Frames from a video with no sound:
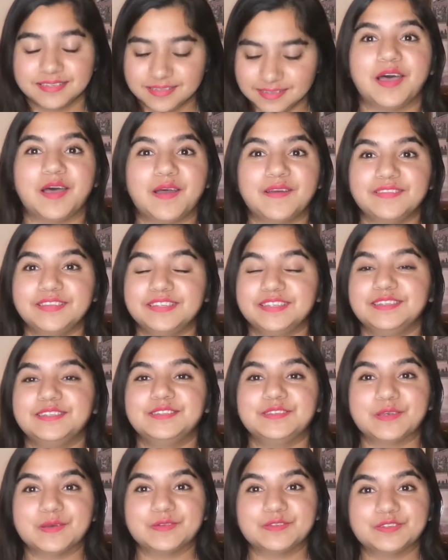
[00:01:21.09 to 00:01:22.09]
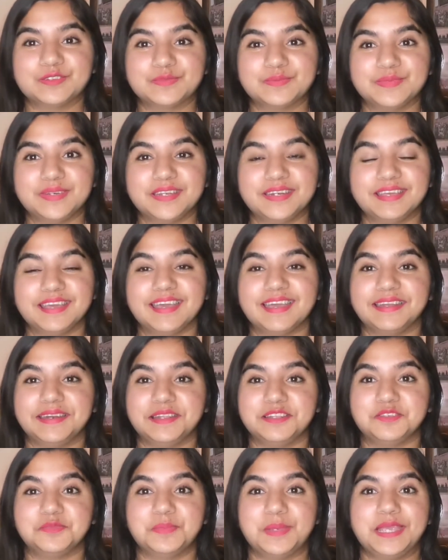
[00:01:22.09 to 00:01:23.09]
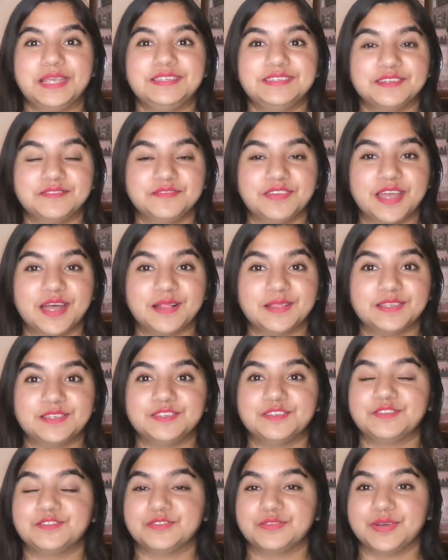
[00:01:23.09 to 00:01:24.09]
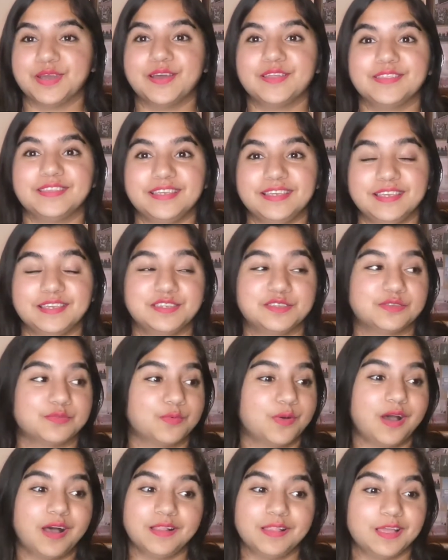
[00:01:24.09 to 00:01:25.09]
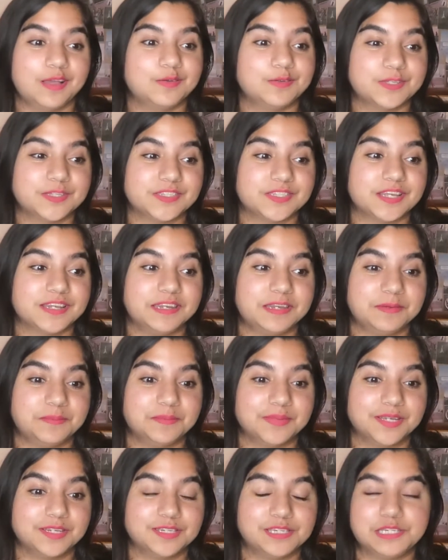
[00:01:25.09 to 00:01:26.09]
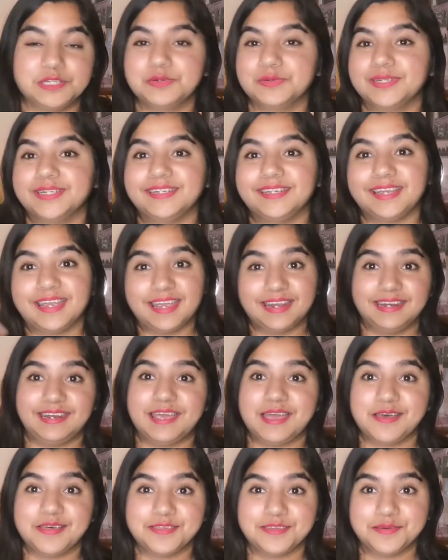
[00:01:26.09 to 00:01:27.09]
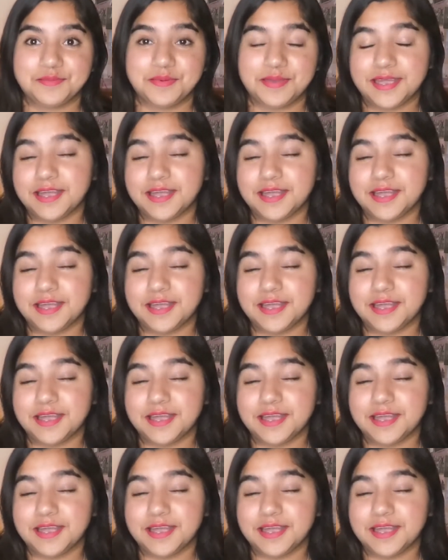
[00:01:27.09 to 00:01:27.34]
Now, I've seen social media and its peaks and valleys throughout the years while I was studying my degree and now that I'm